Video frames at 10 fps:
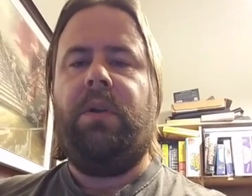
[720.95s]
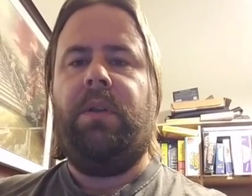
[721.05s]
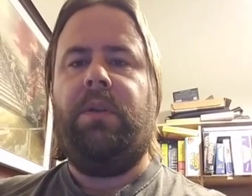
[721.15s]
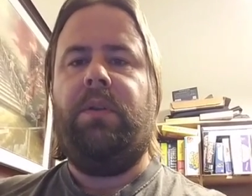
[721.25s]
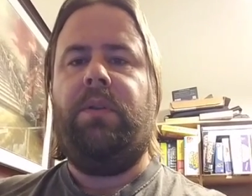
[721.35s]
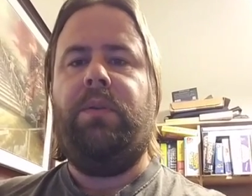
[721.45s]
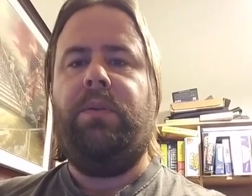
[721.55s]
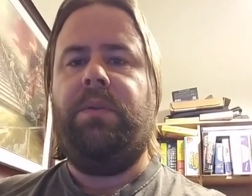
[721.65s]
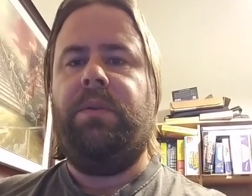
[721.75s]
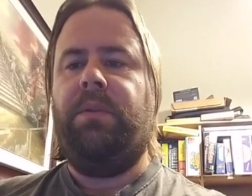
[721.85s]

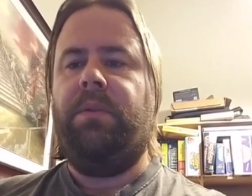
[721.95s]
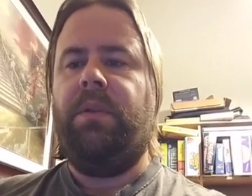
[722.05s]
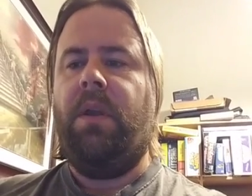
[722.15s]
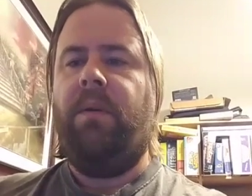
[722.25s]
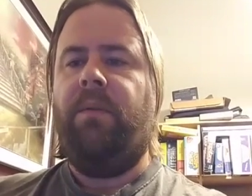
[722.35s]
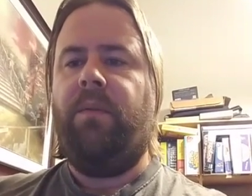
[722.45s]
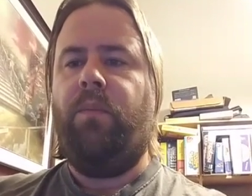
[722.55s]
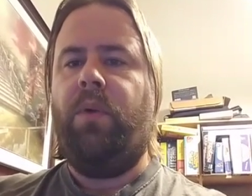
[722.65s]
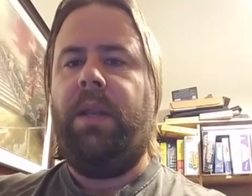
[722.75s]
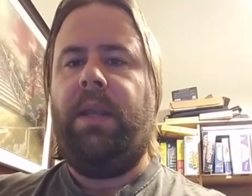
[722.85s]
conclusions
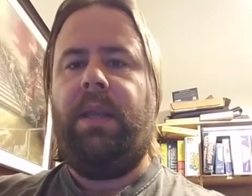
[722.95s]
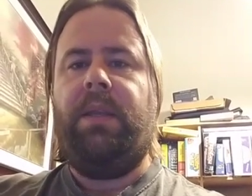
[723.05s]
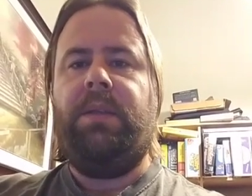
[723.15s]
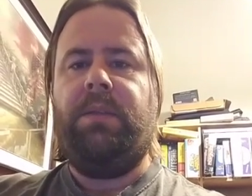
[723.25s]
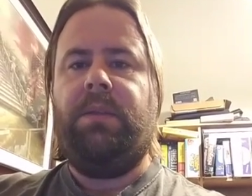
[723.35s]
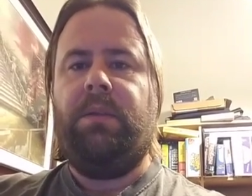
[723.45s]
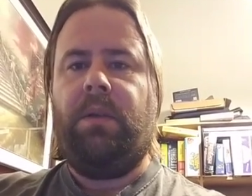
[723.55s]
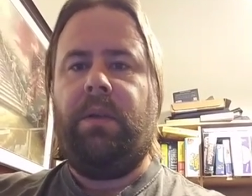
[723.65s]
from what is